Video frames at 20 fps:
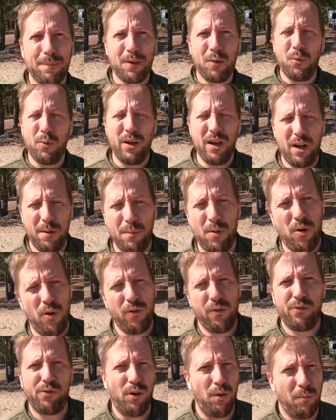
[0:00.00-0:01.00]
We are
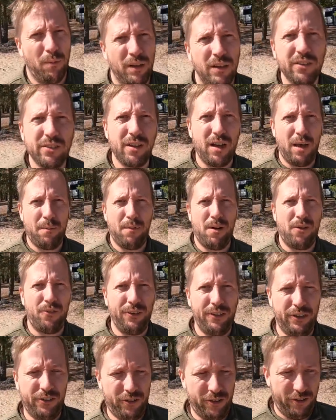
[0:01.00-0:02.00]
both from Saimaa
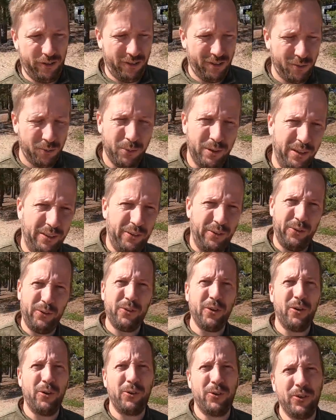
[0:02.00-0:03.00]
region. When you
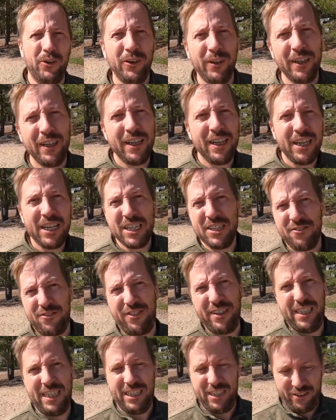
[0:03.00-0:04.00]
go to
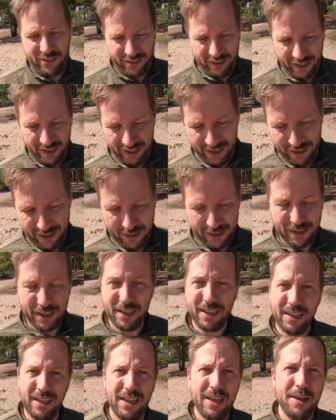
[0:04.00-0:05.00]
Finnish
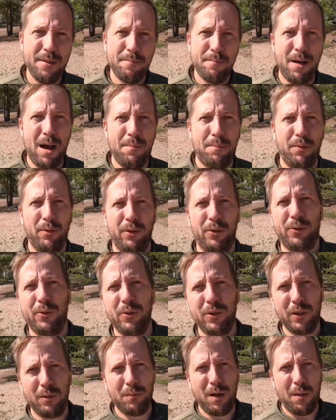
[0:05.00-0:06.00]
map on the
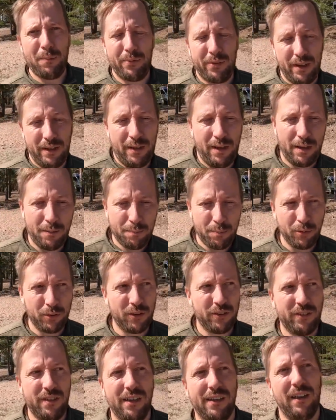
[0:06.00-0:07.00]
Google Maps and put
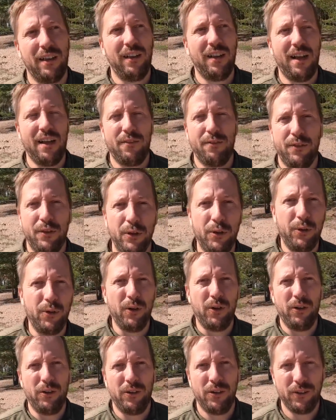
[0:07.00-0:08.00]
satellite view
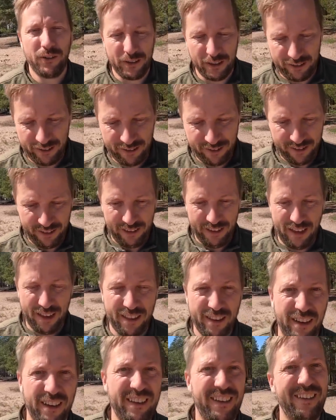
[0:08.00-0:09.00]
on, you can see that